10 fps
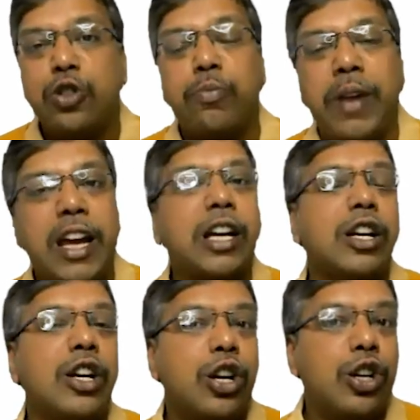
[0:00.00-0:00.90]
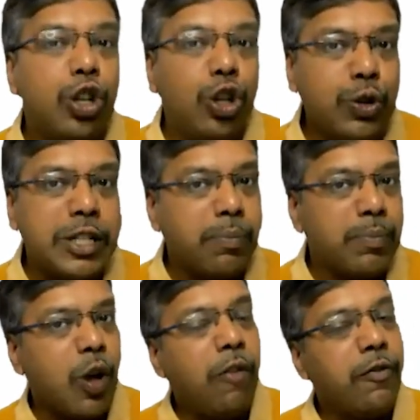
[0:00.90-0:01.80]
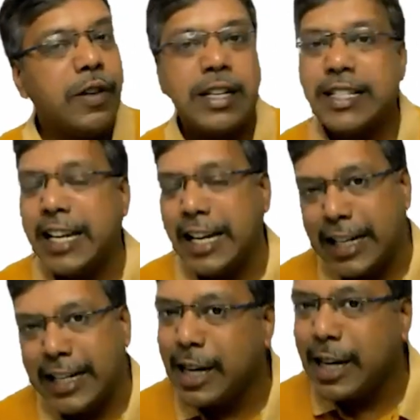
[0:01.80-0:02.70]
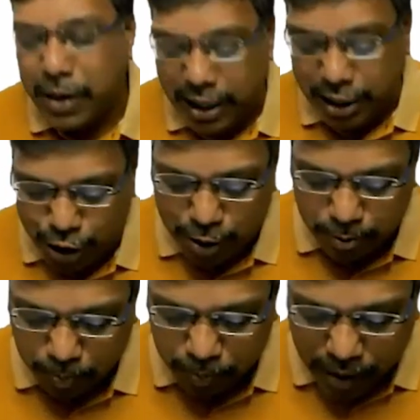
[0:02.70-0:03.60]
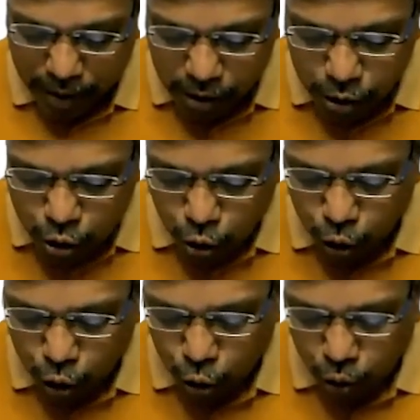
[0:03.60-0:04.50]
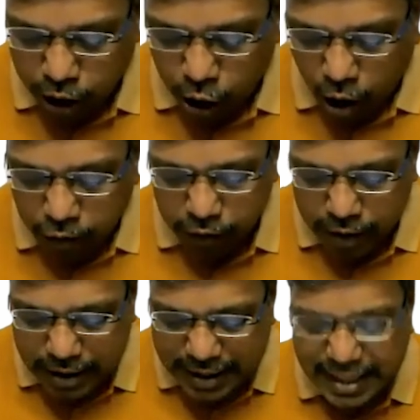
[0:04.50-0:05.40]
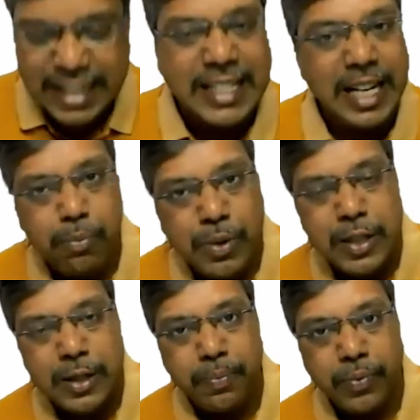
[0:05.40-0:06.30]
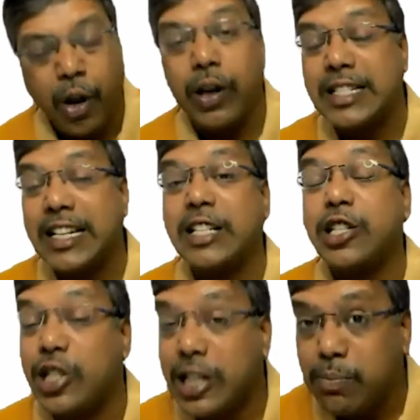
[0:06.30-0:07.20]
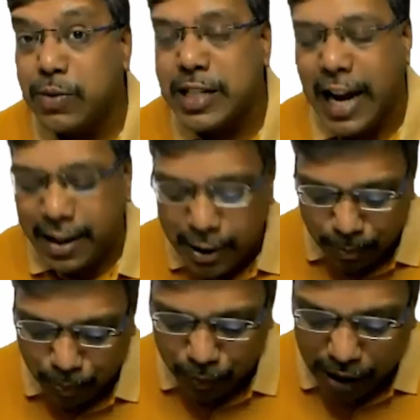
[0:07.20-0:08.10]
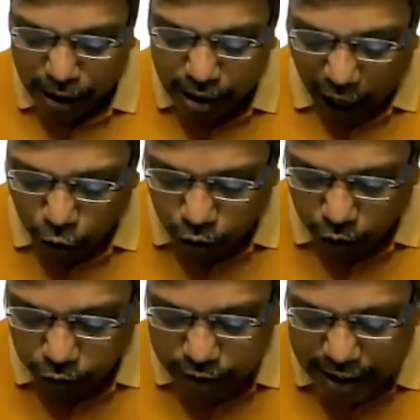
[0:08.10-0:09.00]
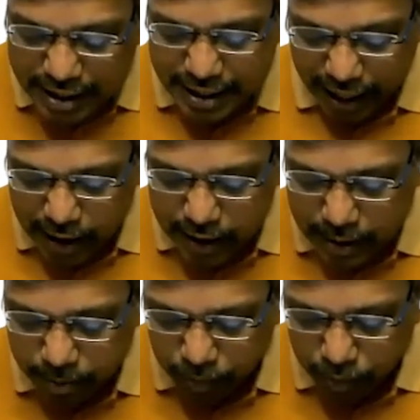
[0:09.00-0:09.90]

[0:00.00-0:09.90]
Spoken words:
to make 2 jumps of single step each. So total of 6 steps, or 6 jumps rather, out of these 6,